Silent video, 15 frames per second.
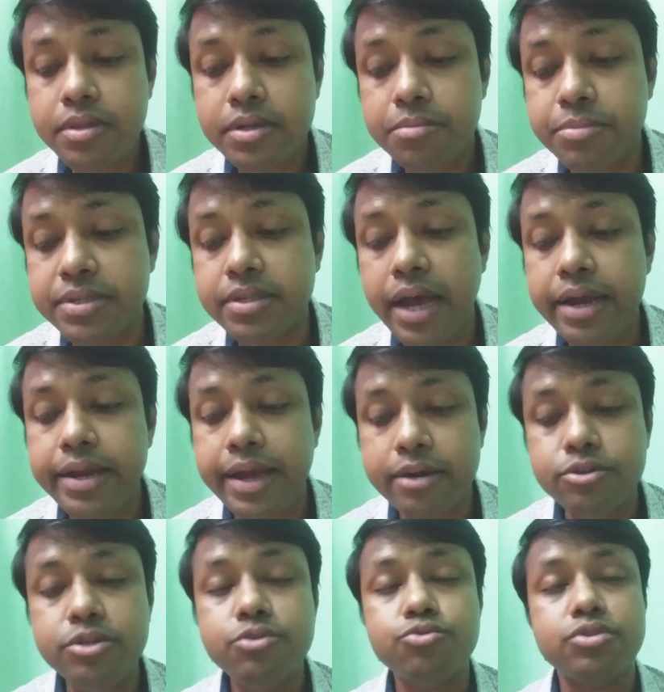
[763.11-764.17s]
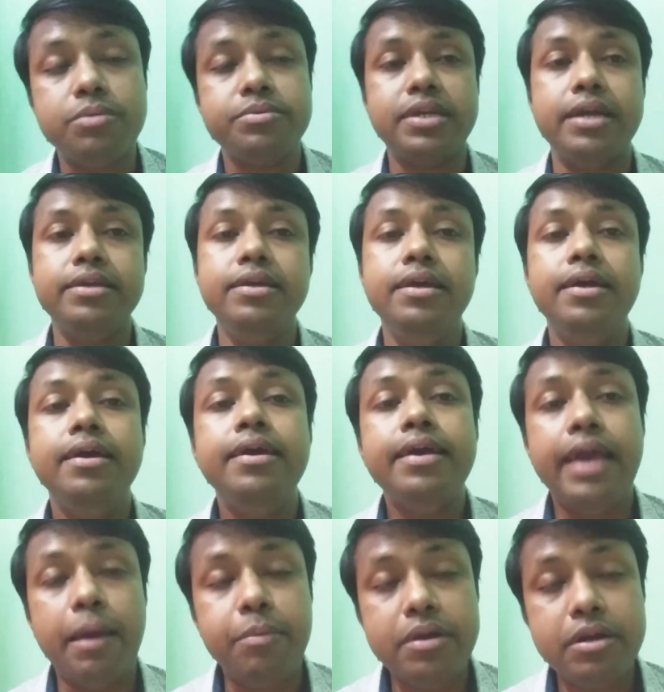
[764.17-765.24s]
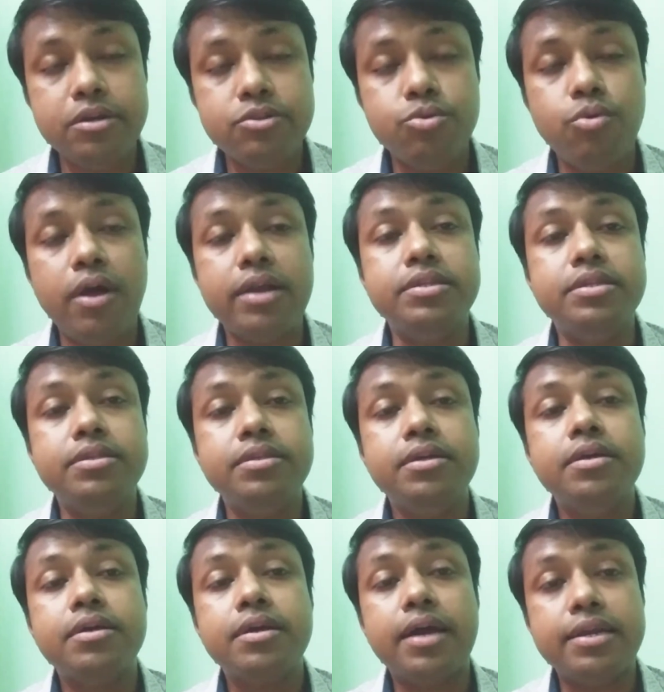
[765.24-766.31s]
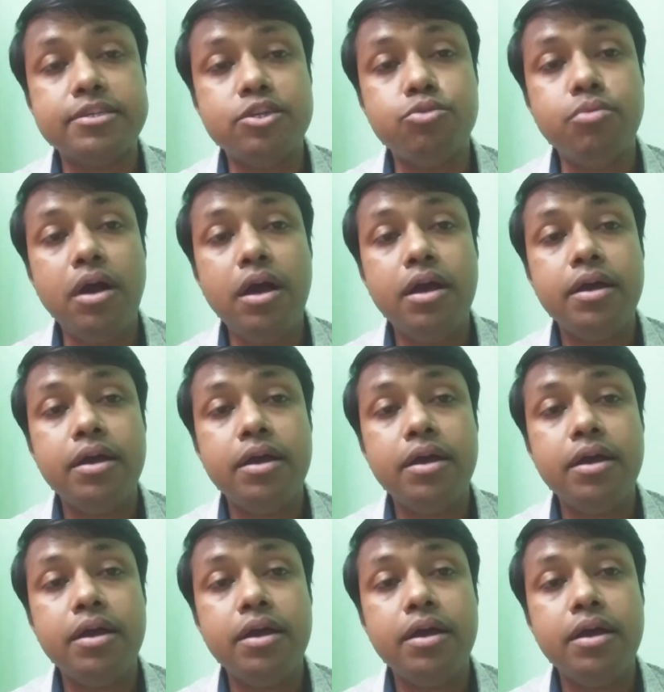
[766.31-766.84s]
Besides, according to some study, hepatocellular carcinoma